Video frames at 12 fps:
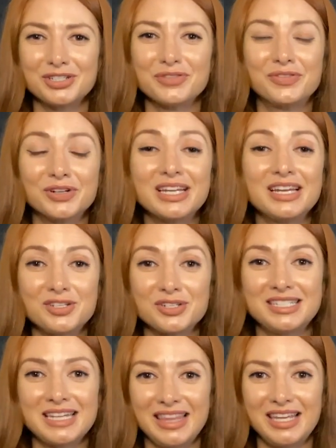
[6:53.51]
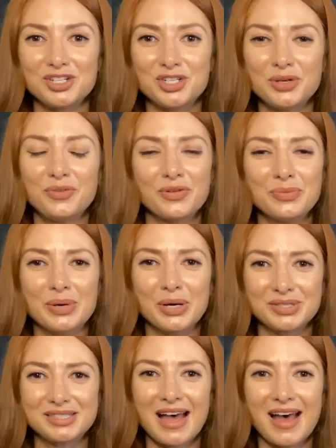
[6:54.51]
fully understand the issue from
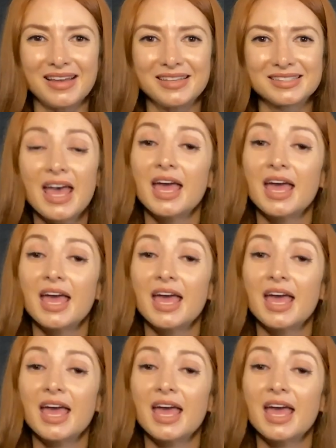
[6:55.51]
both sides